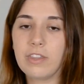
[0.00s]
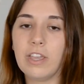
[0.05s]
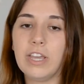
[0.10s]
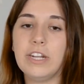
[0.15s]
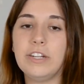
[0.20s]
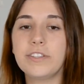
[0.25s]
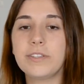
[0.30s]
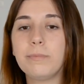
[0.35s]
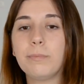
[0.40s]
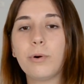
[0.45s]

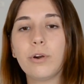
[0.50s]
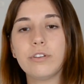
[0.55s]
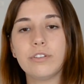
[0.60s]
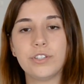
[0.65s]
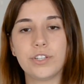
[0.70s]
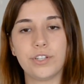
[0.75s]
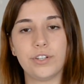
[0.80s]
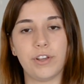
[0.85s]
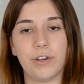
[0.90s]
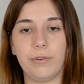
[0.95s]
It is
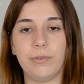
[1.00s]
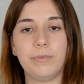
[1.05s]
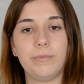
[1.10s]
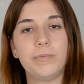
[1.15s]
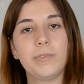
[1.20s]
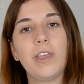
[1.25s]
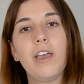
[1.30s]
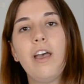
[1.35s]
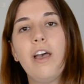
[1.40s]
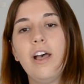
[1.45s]
important to note,
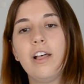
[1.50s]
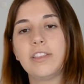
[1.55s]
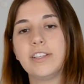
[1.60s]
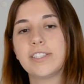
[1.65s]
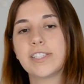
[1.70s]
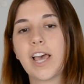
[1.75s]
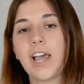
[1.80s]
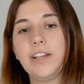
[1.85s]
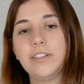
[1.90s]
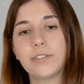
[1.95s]
the
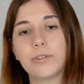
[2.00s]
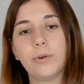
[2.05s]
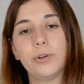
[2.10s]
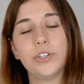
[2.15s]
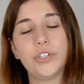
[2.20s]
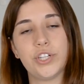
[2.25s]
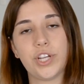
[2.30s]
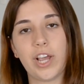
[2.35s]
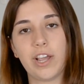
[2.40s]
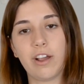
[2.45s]
Science
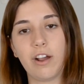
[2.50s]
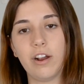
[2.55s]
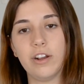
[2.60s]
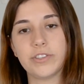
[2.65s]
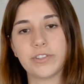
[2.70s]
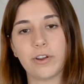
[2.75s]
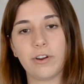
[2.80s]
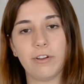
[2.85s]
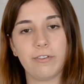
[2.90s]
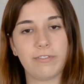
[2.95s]
Core
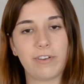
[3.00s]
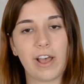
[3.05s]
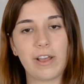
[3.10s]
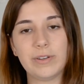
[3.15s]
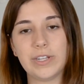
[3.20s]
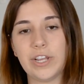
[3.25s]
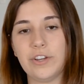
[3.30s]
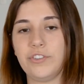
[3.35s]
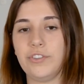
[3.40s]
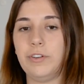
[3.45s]
GIRs are a
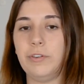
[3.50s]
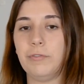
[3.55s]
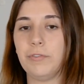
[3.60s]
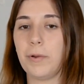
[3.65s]
foundation